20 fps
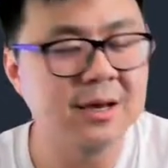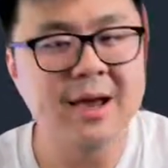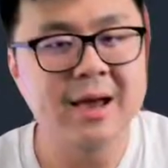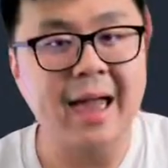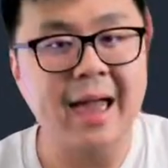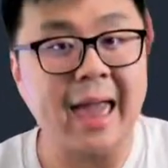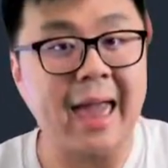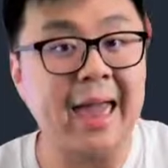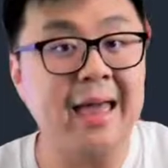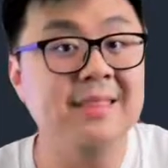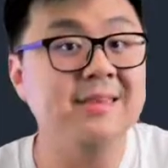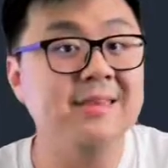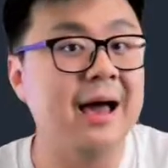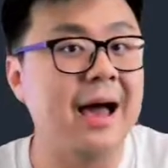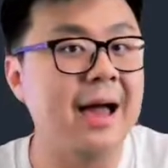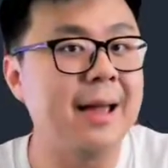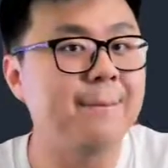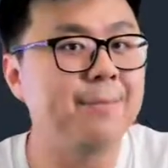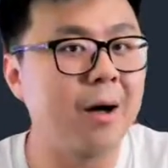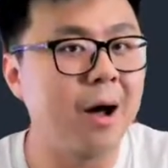and the
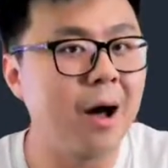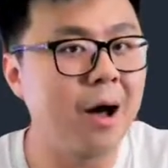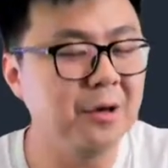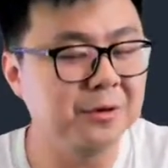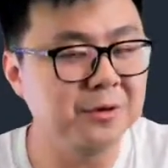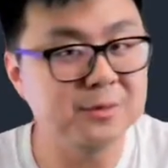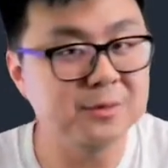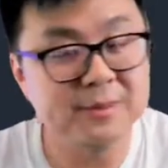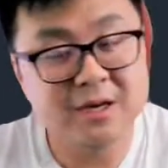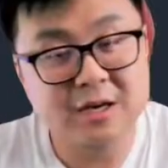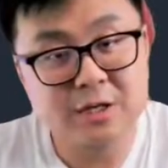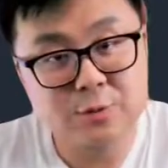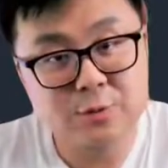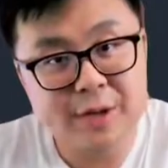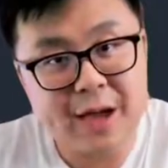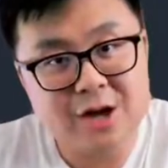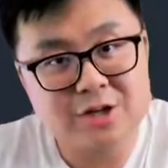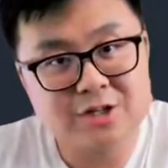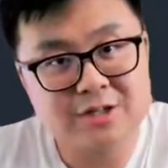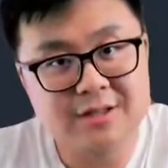hypotenuse because we
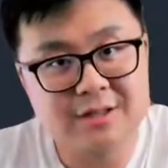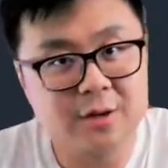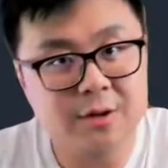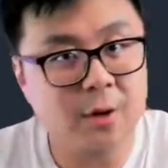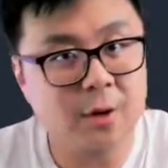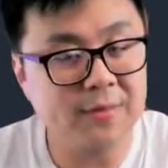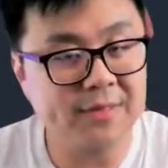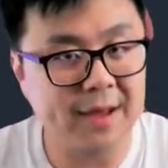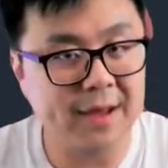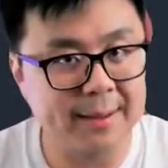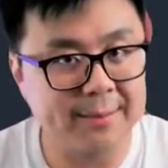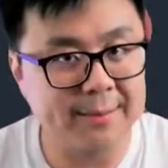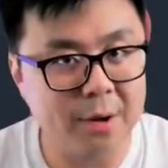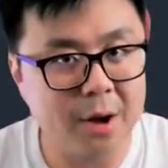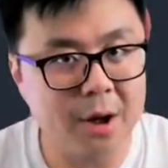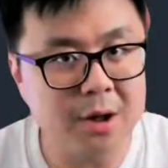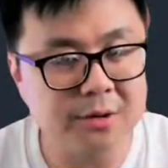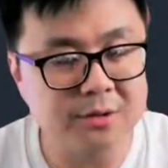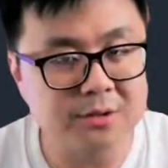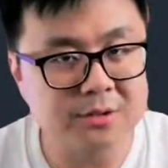actually know the
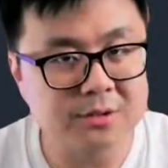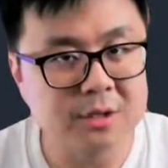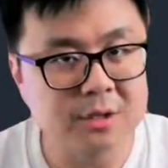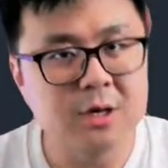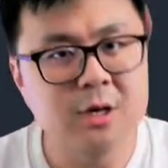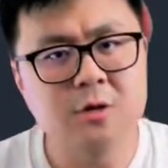hypotenuse.